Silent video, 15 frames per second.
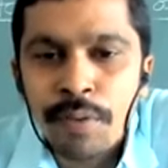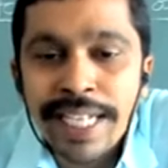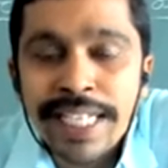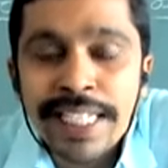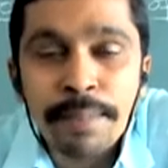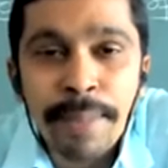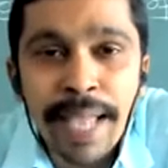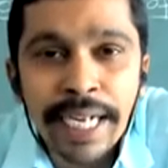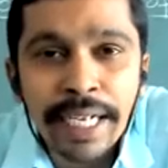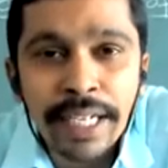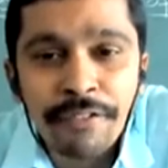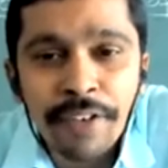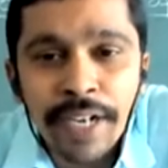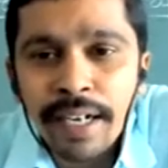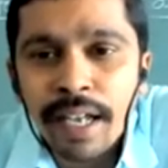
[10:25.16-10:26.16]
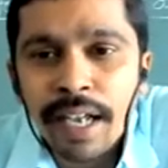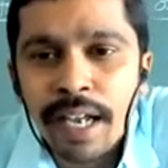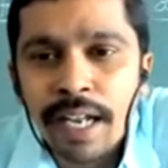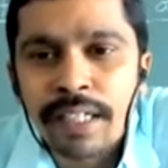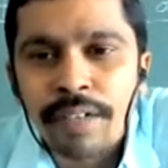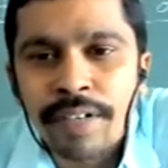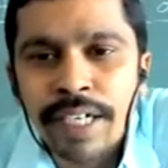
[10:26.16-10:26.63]
One is the magnetic field,
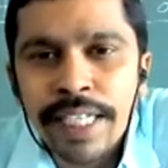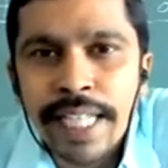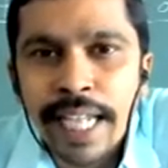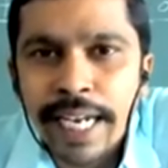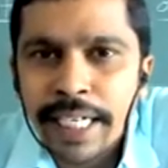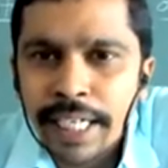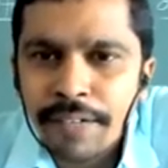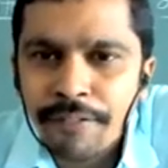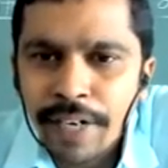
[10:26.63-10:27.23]
another one is the electric